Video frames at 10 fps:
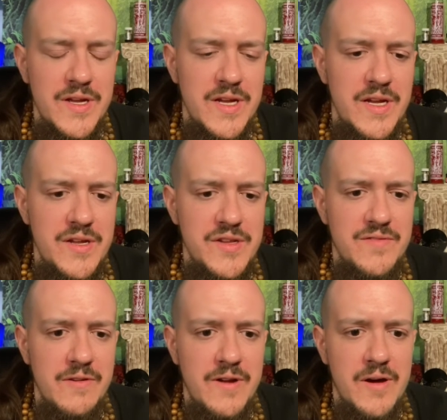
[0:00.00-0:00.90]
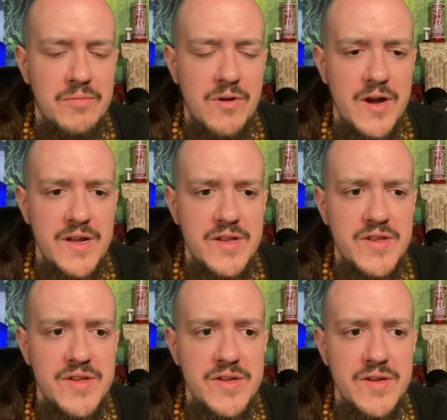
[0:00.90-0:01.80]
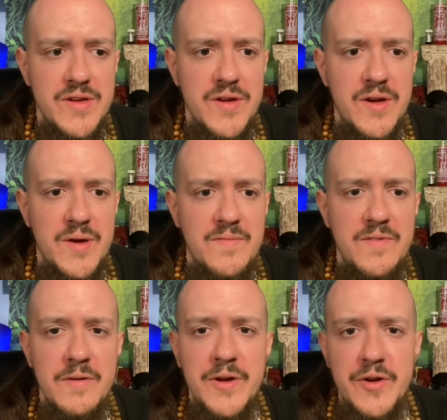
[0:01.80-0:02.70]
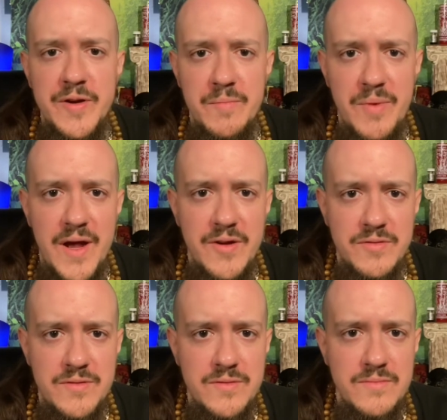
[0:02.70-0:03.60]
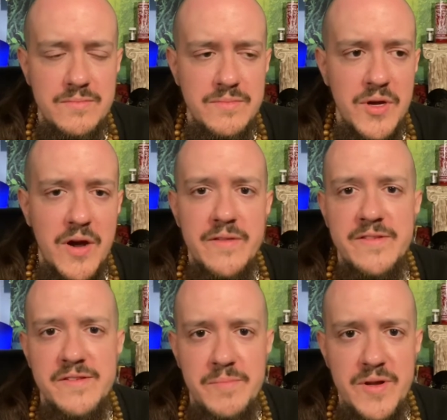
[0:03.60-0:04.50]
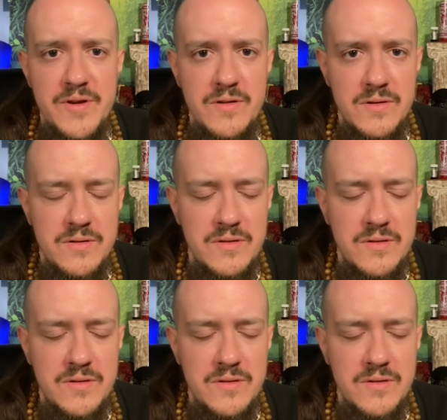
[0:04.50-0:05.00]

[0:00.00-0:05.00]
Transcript: He is very upright, um, very good in battle, god of the spear,